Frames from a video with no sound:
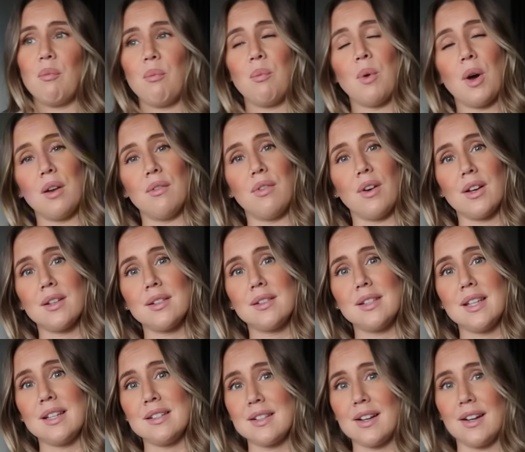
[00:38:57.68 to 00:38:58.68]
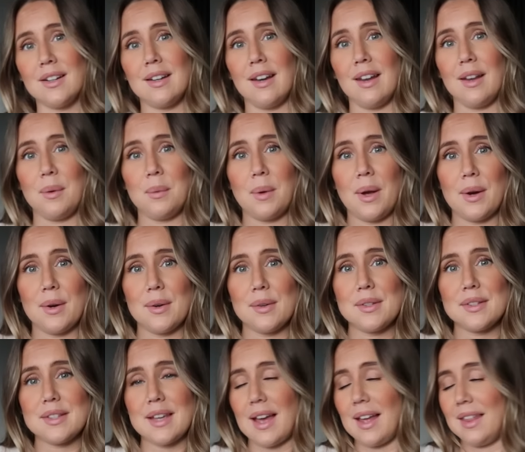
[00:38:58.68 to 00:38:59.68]
one of us is cuddling
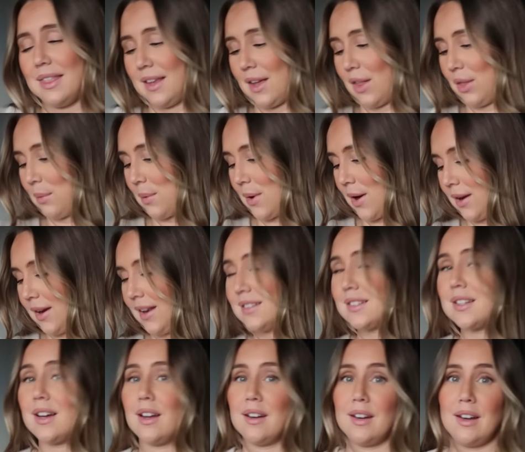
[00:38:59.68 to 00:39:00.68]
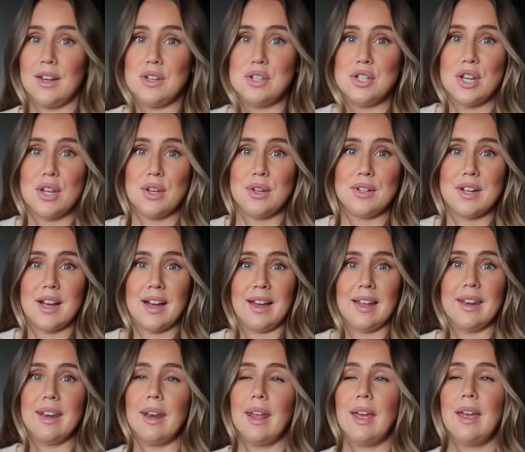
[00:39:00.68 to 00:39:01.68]
Wills and the other one is cuddling Jude,
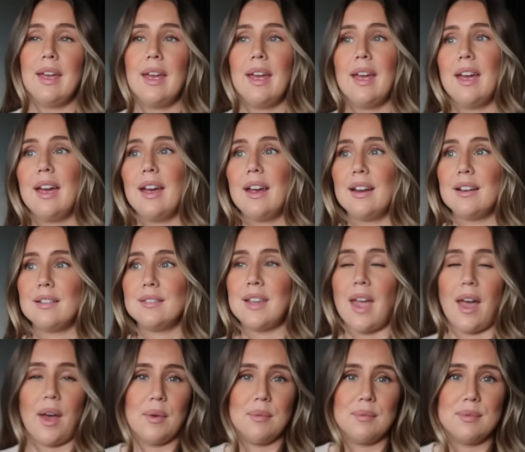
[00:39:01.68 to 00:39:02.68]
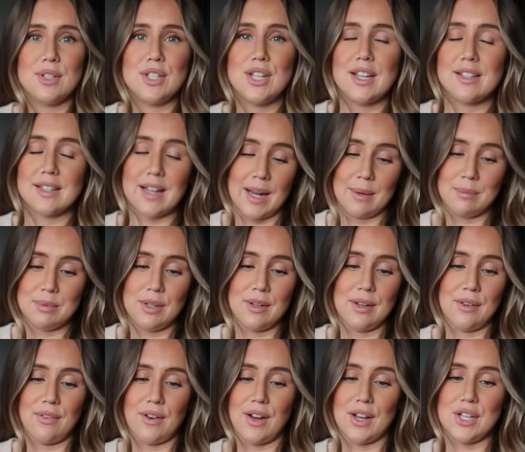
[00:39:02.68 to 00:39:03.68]
and yeah, she's
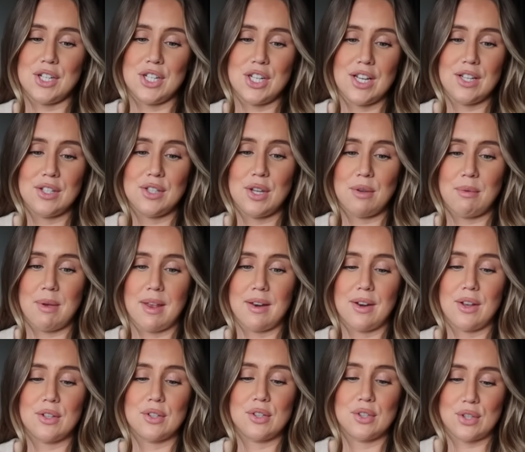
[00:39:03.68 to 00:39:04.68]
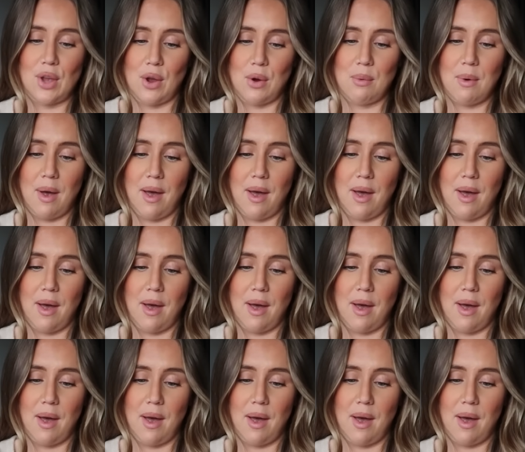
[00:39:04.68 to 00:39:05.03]
absolutely fine. She's doing so